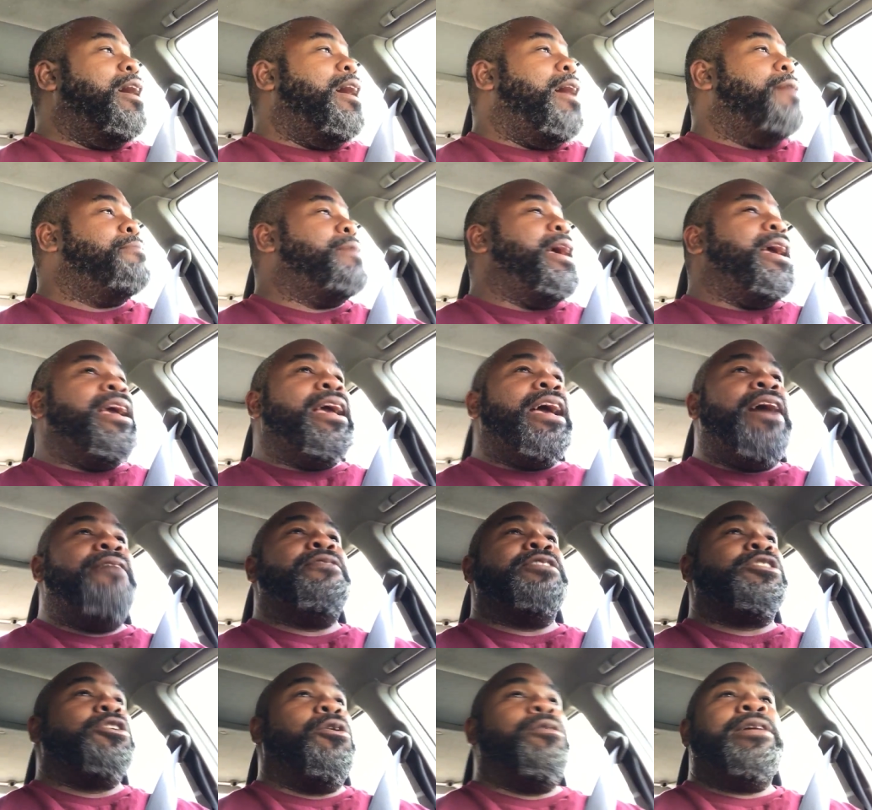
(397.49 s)
I may
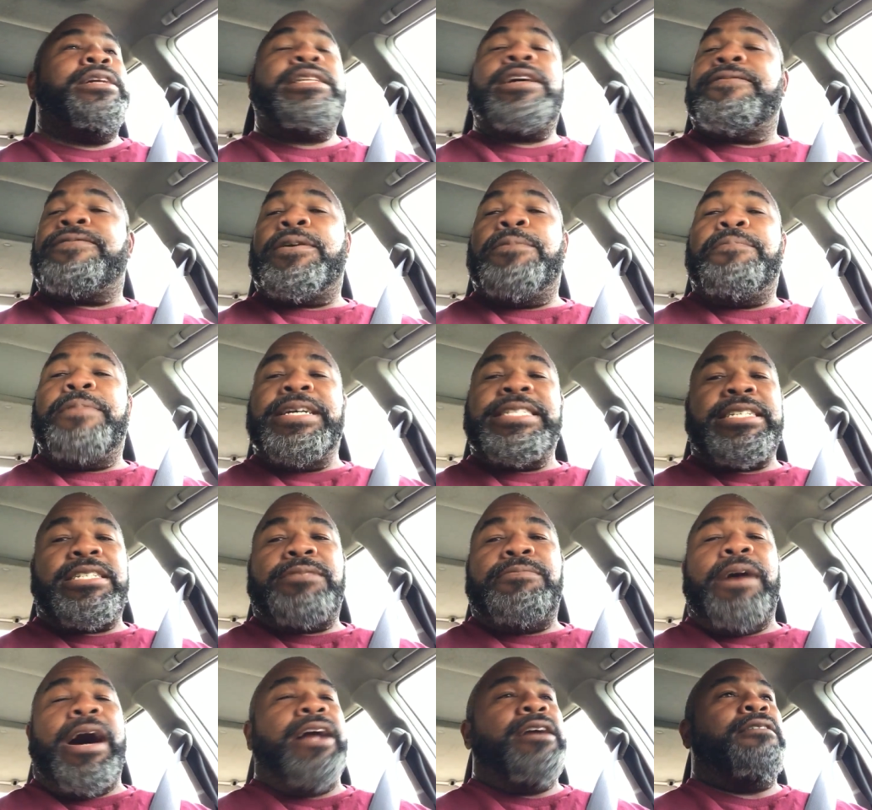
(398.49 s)
have a totally different
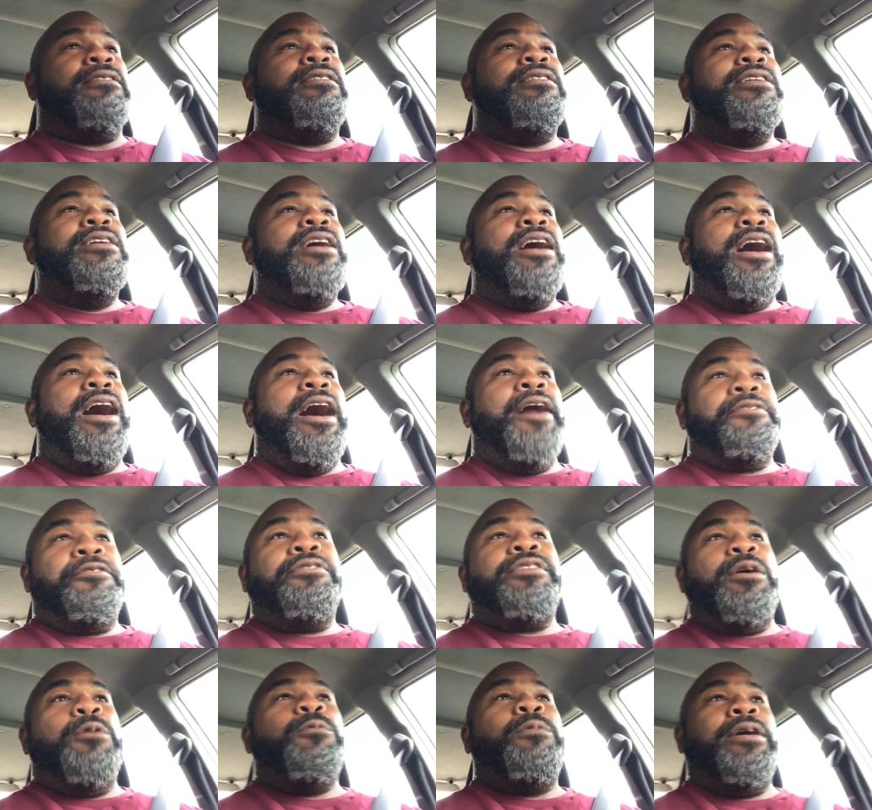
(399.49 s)
business model
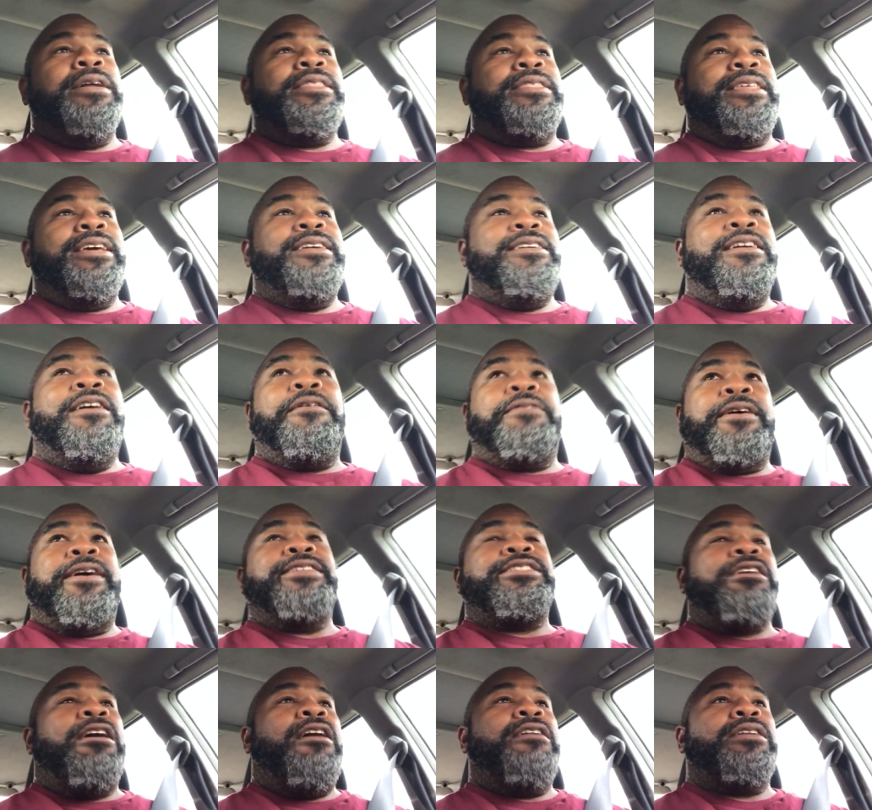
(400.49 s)
other than what the, you know
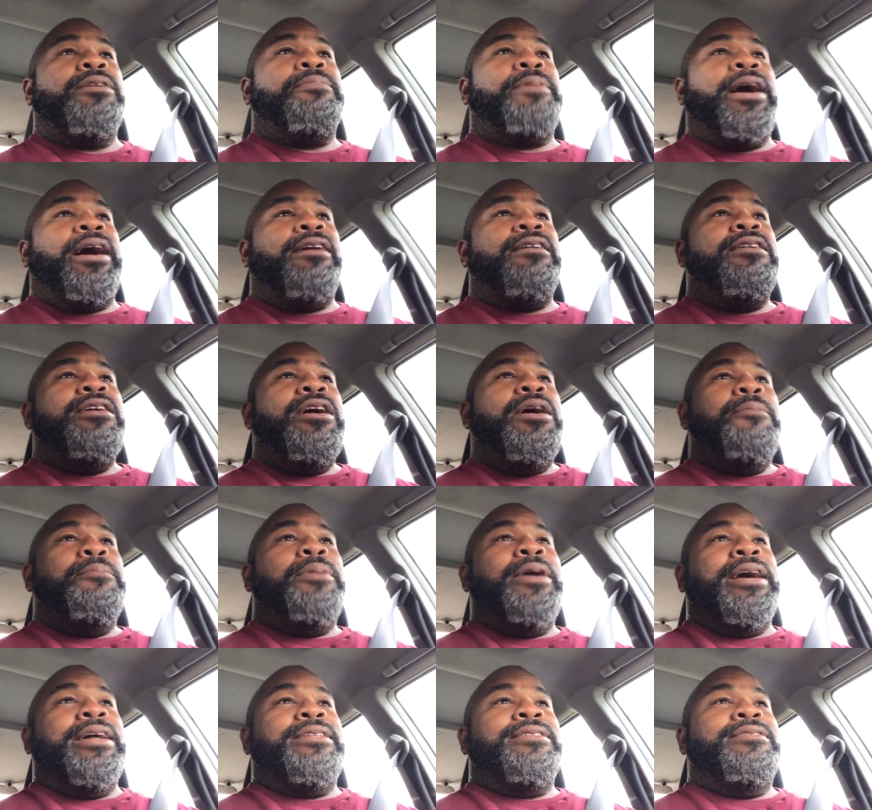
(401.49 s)
they're talking about.
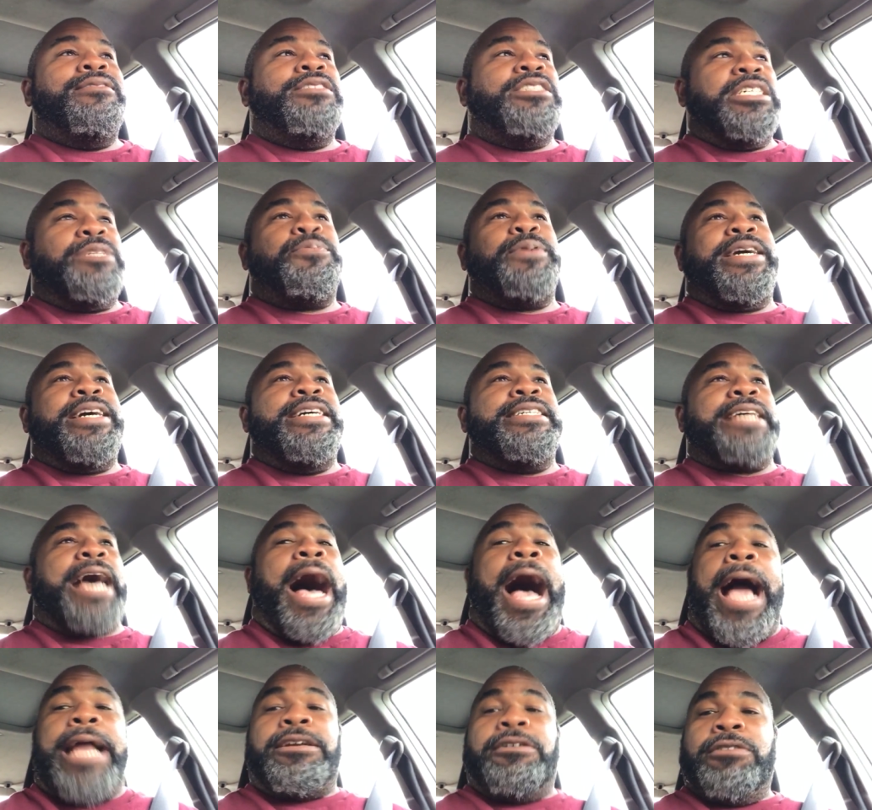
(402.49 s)
But just because
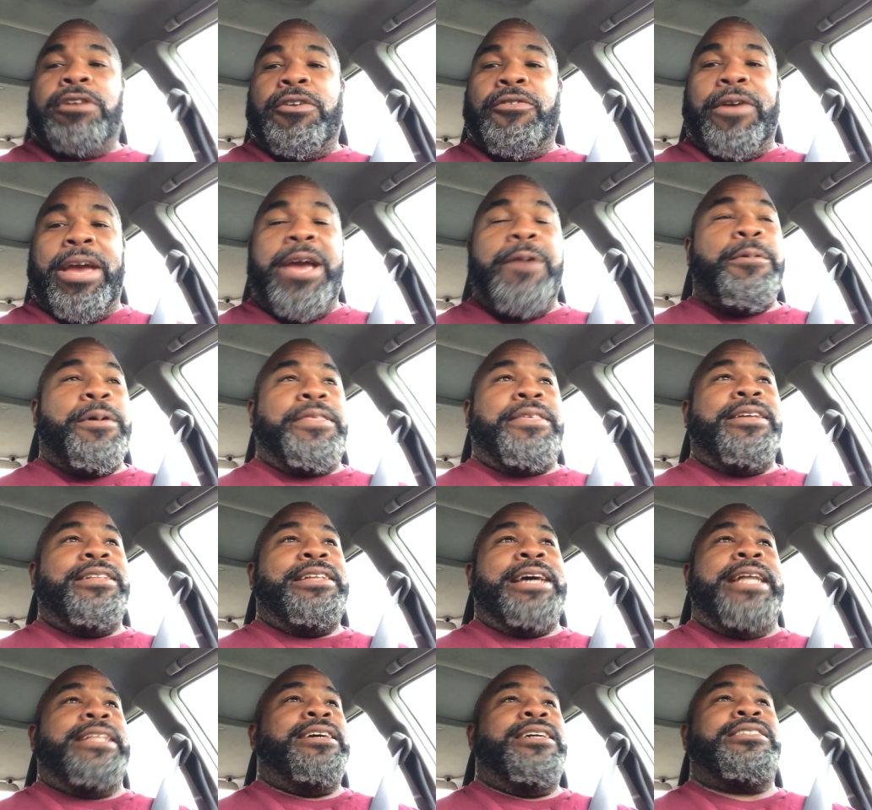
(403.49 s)
I don't agree with
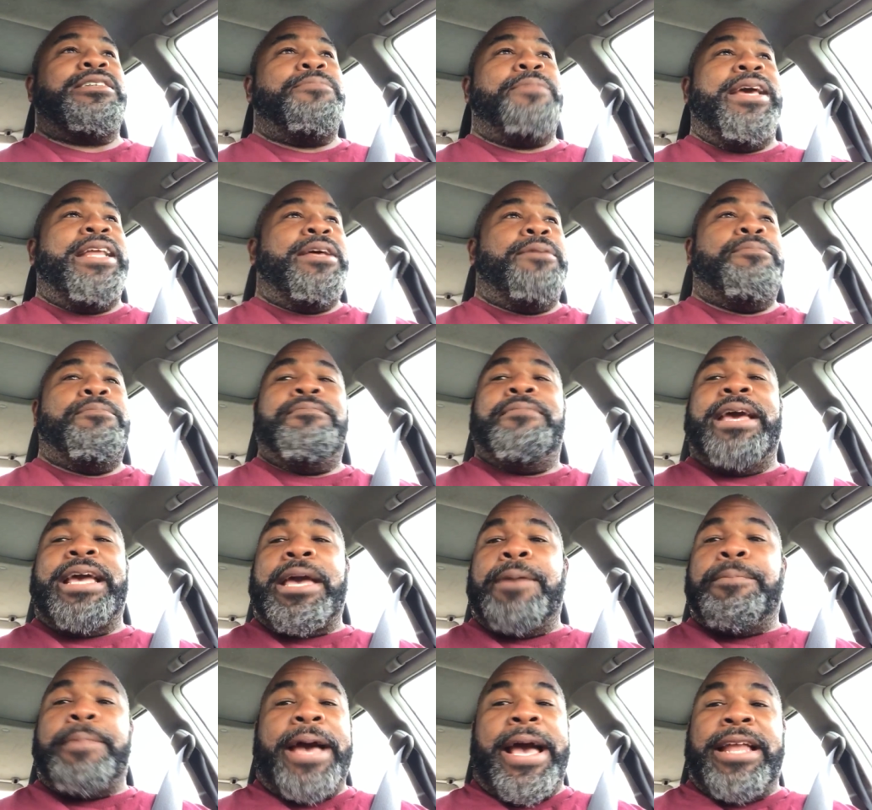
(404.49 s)
it, that doesn't mean it
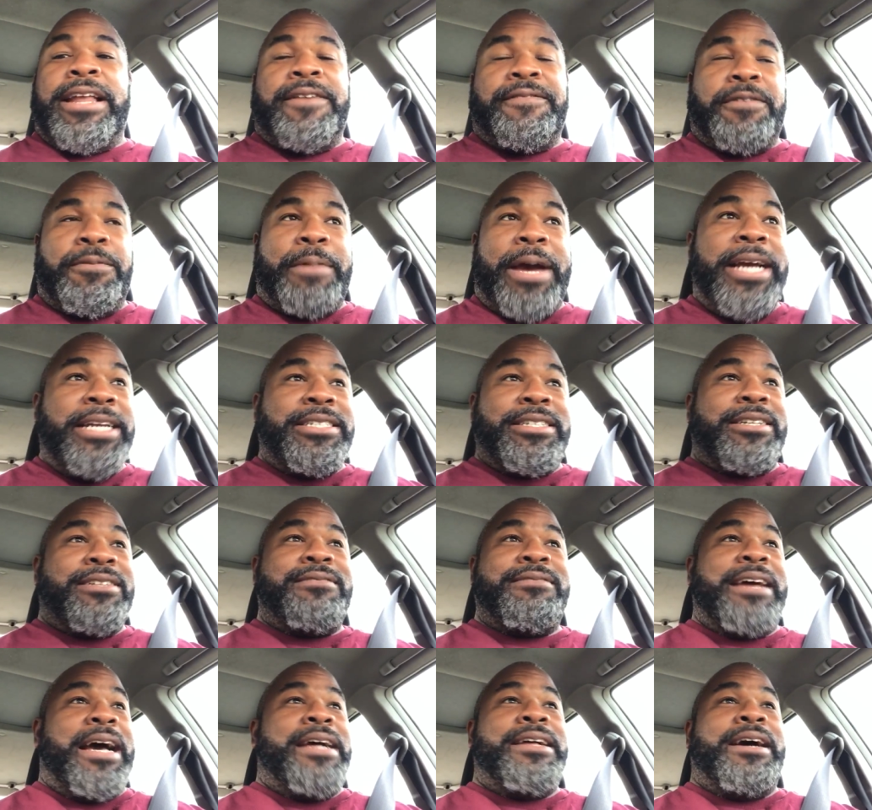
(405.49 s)
make it bad
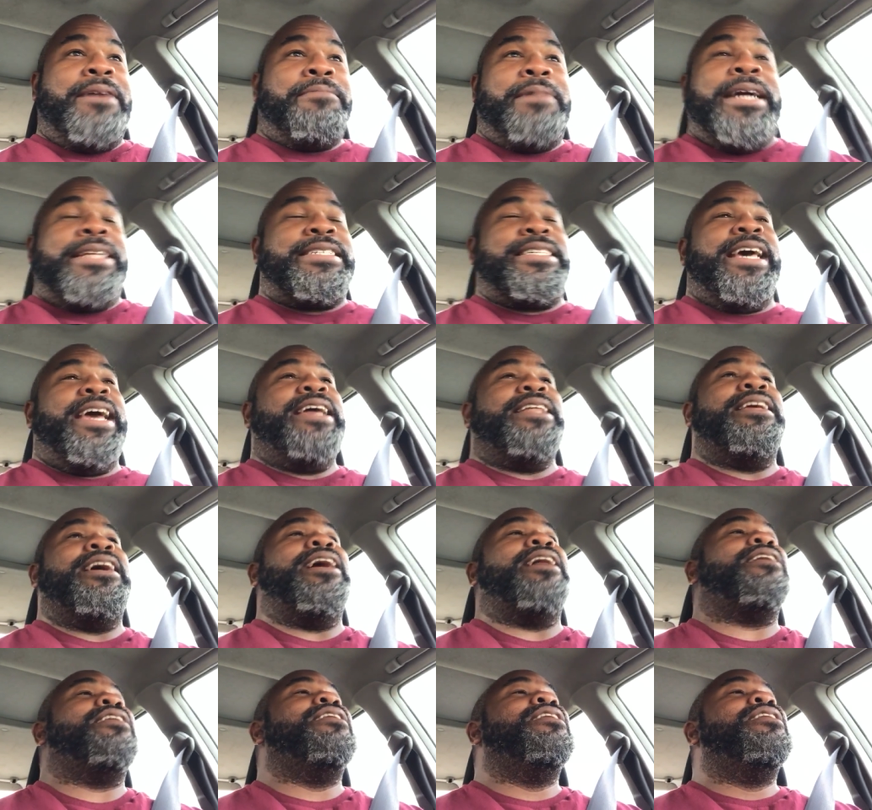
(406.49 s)
information. That, I'm not saying
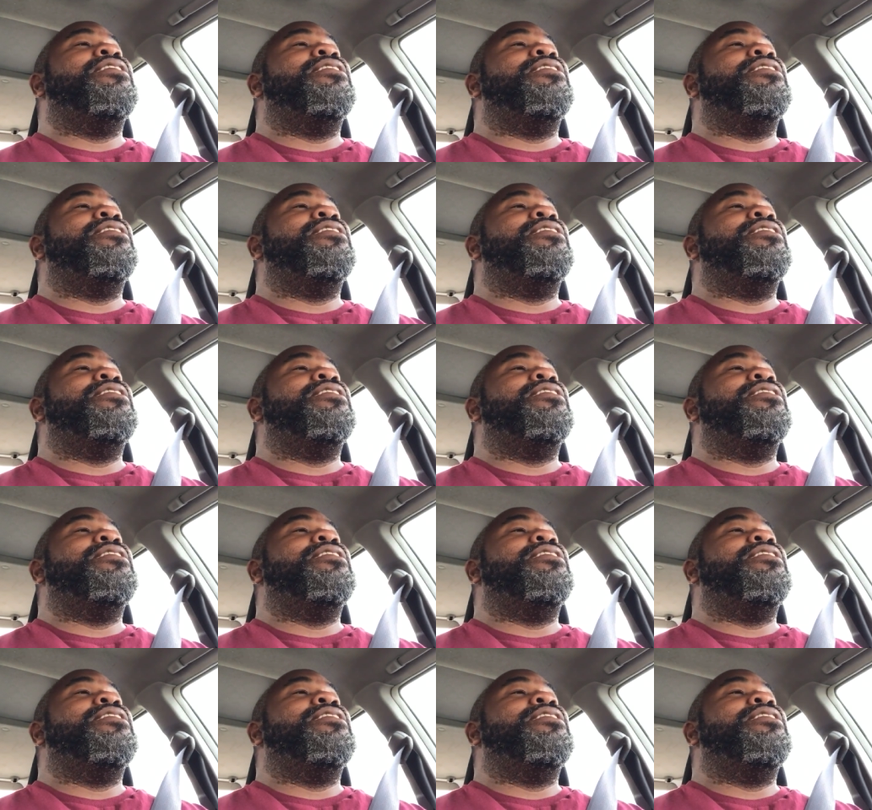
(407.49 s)
that.